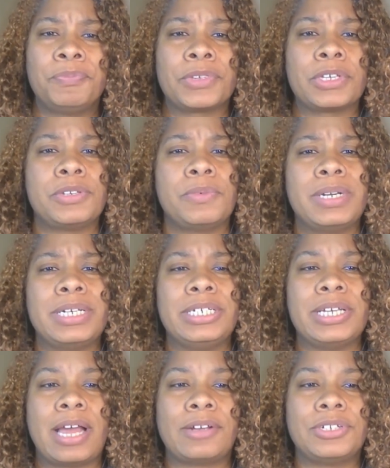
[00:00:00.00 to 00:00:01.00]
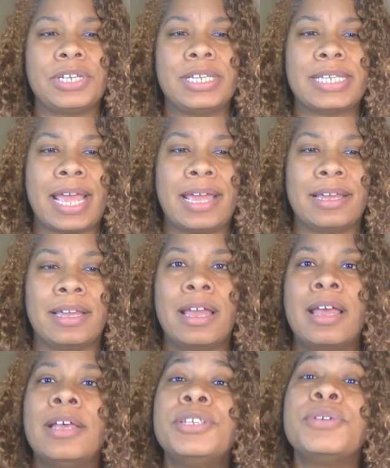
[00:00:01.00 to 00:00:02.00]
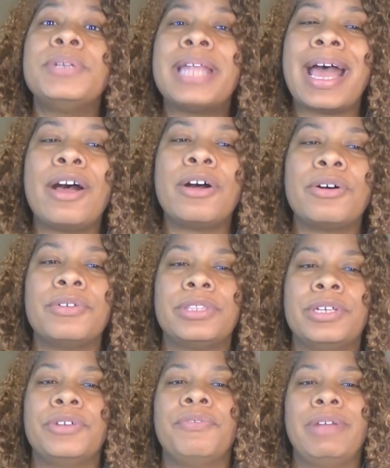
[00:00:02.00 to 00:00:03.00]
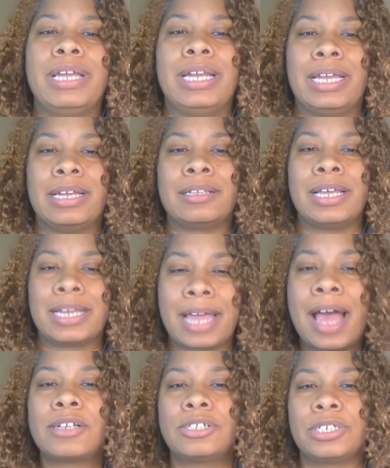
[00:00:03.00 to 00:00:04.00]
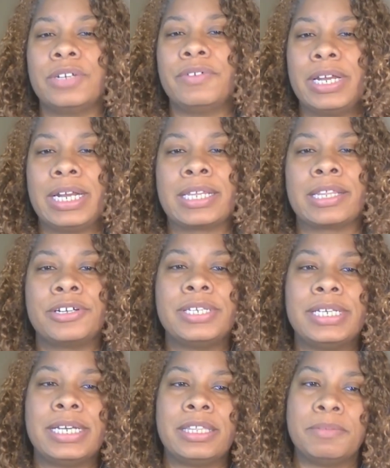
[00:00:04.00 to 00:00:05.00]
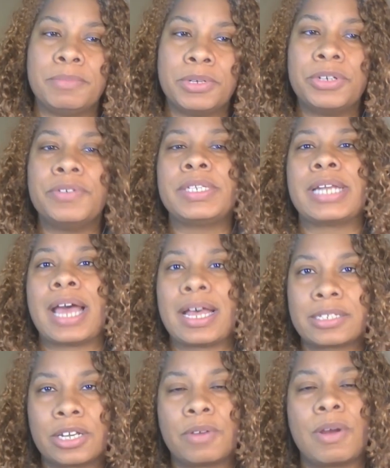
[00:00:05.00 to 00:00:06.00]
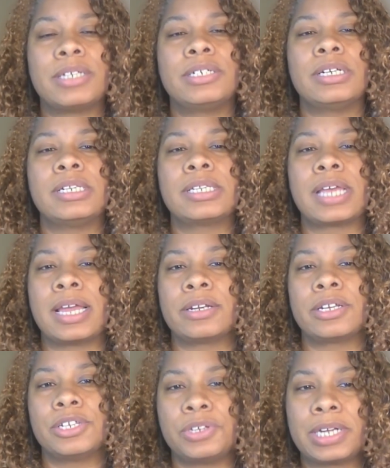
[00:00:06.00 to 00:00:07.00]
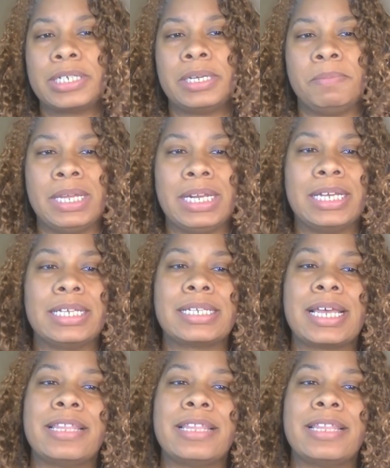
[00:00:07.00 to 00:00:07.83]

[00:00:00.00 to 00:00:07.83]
So what is she actually saying? So now they're reading, like actually reading. They're seeing the moves and asking questions and constructing meanings.